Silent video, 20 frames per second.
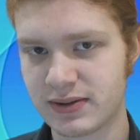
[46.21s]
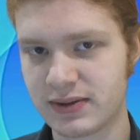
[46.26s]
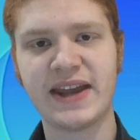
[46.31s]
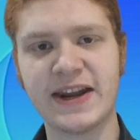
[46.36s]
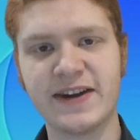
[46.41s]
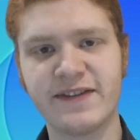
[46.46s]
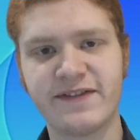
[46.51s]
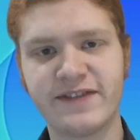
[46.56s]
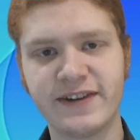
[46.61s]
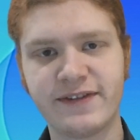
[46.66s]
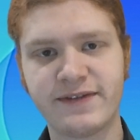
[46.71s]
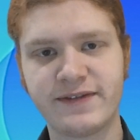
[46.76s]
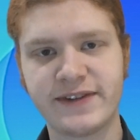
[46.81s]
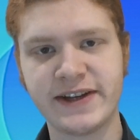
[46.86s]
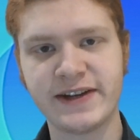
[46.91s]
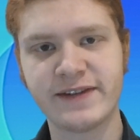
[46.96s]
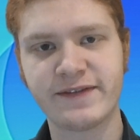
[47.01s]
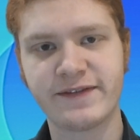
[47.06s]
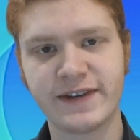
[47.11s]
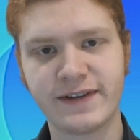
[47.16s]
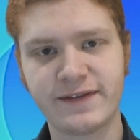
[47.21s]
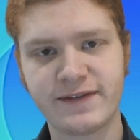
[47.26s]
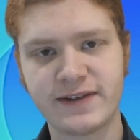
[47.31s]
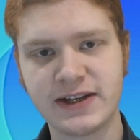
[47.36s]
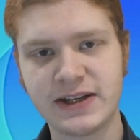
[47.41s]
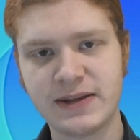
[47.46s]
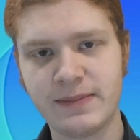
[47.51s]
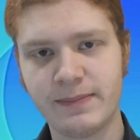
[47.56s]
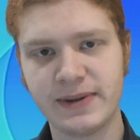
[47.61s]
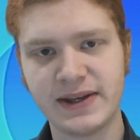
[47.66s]
In
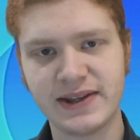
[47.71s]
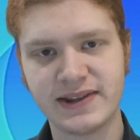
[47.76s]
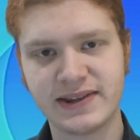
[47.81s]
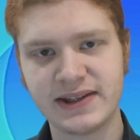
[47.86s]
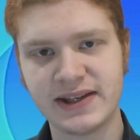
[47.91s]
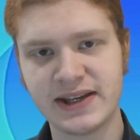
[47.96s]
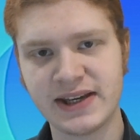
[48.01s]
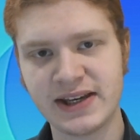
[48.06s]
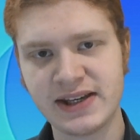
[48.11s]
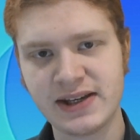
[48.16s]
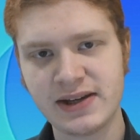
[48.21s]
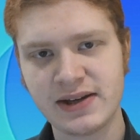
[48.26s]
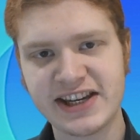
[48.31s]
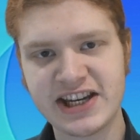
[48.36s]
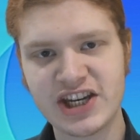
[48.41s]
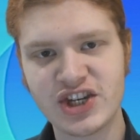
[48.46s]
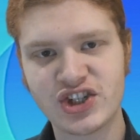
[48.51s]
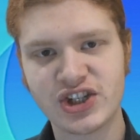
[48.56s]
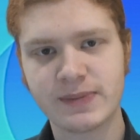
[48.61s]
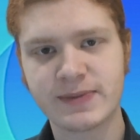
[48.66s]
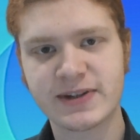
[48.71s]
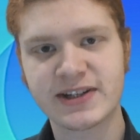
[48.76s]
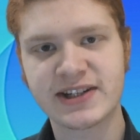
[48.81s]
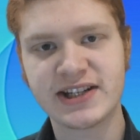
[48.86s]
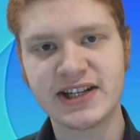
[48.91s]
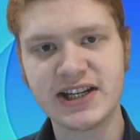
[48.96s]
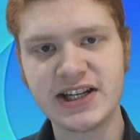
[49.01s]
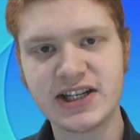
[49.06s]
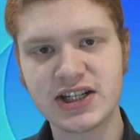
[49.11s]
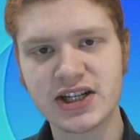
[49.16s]
1550 BCE, Egypt
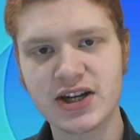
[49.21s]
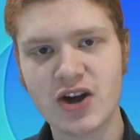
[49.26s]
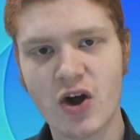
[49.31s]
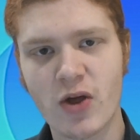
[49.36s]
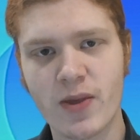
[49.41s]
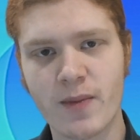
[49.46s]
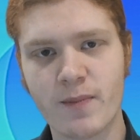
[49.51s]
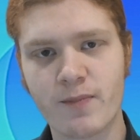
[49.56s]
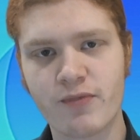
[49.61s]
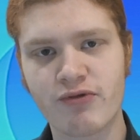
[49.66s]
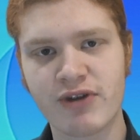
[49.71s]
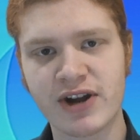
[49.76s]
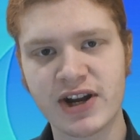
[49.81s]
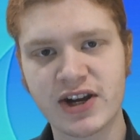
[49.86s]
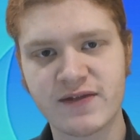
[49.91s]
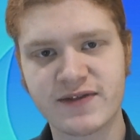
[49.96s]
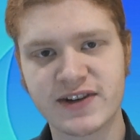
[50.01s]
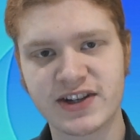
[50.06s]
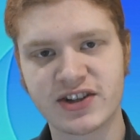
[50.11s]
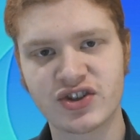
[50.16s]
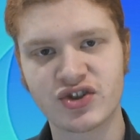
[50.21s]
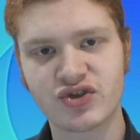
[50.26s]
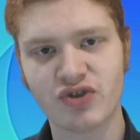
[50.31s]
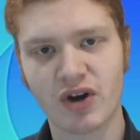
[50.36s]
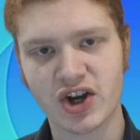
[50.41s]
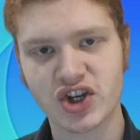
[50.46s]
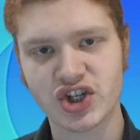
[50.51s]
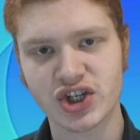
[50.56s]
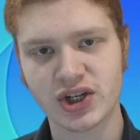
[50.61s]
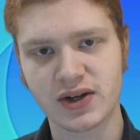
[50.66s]
teetered on the brink of
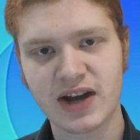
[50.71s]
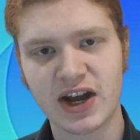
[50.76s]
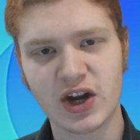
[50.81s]
destruction,